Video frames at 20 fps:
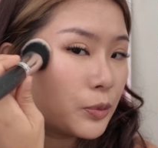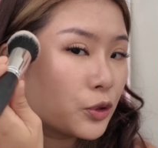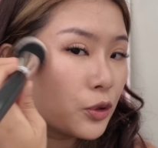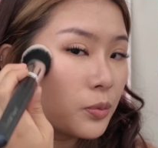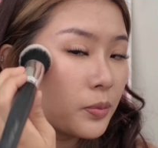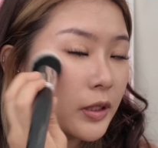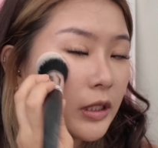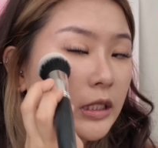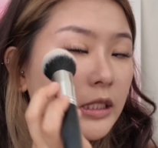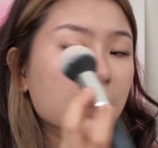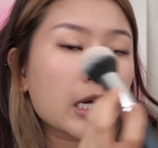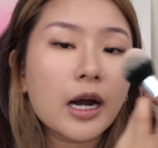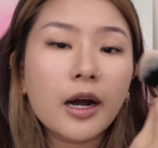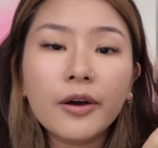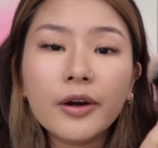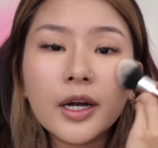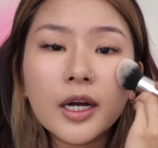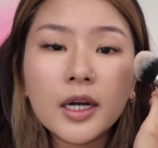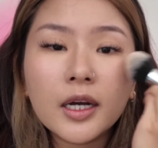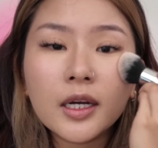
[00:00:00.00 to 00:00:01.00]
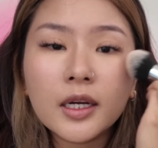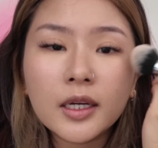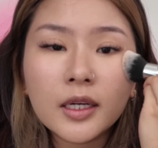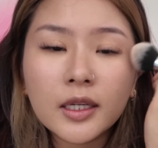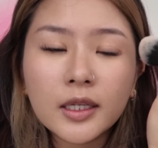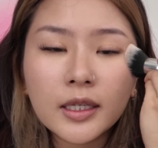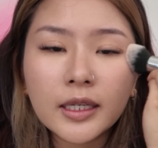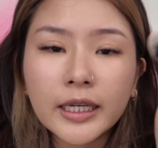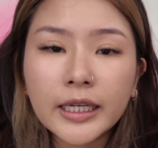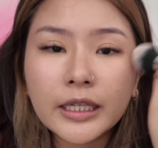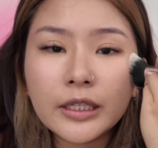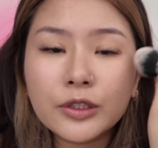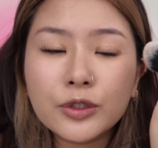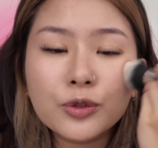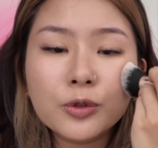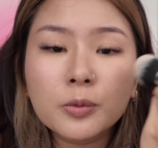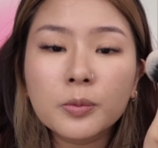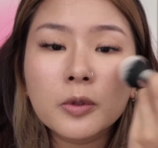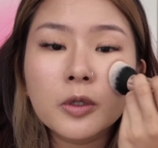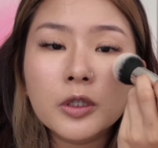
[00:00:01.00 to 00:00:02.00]
to mascara, like
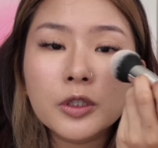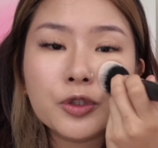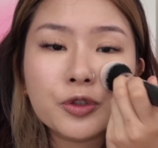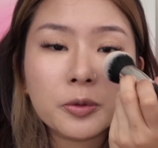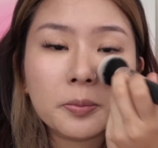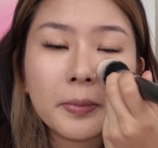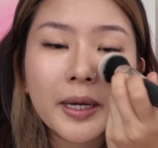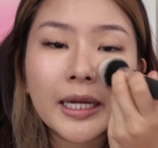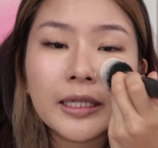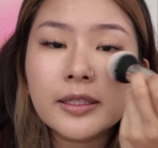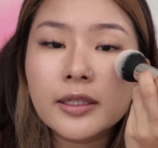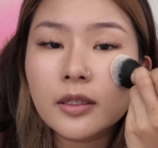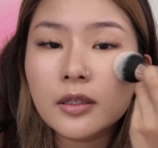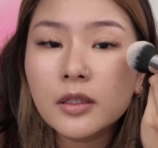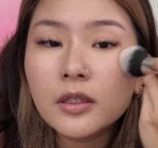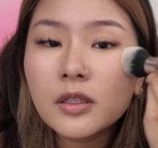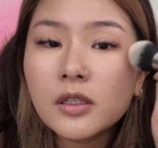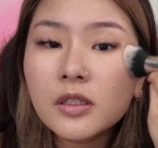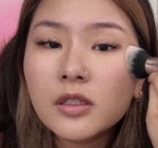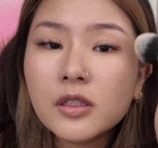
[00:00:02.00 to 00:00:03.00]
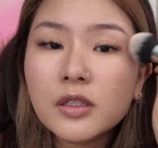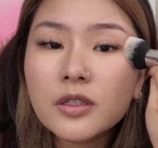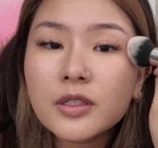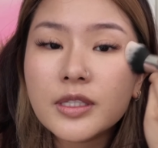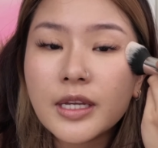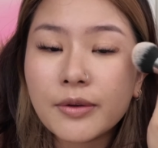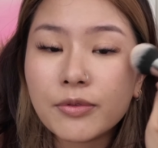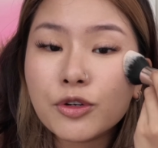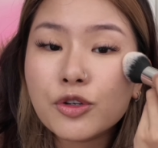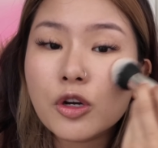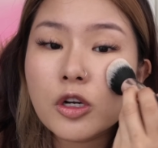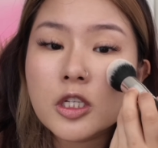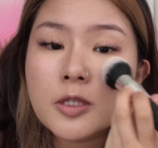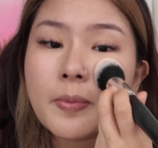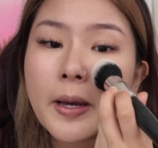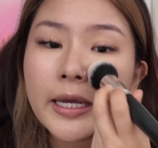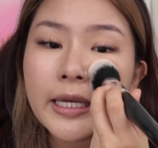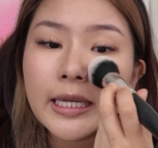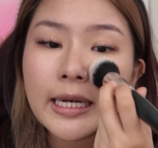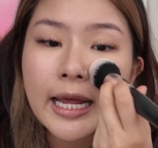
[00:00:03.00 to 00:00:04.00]
do more dramatic looks, have short
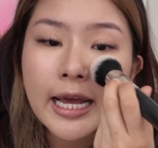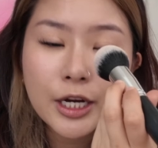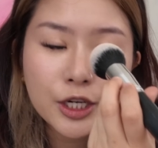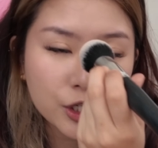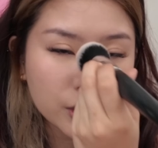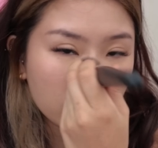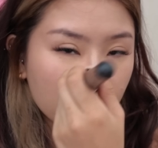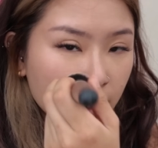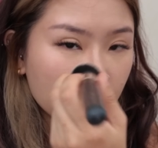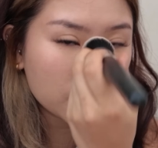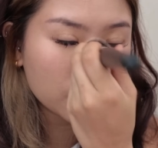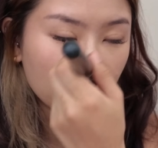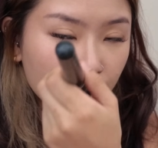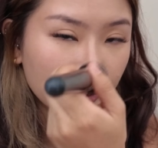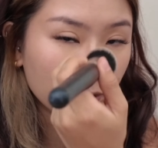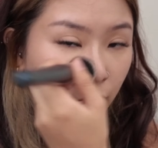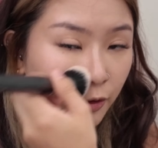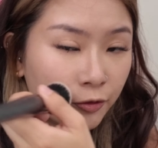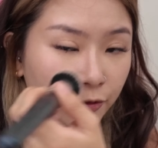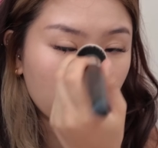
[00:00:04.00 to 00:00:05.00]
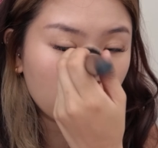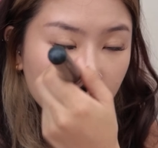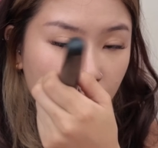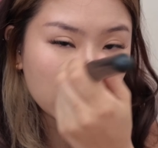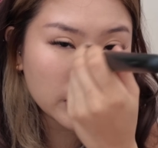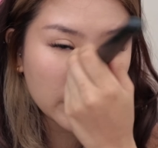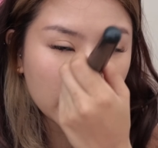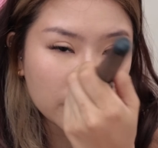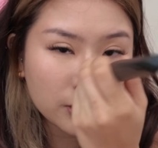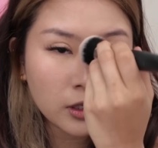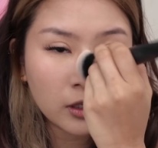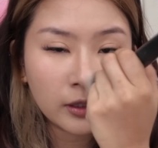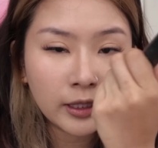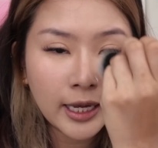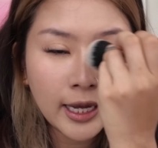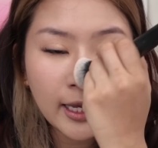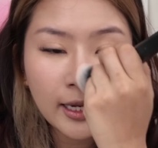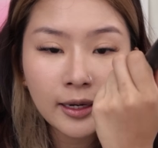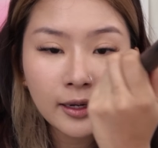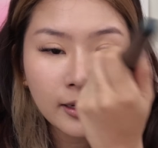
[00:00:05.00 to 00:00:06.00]
spiky lashes, or put on falsies, all that.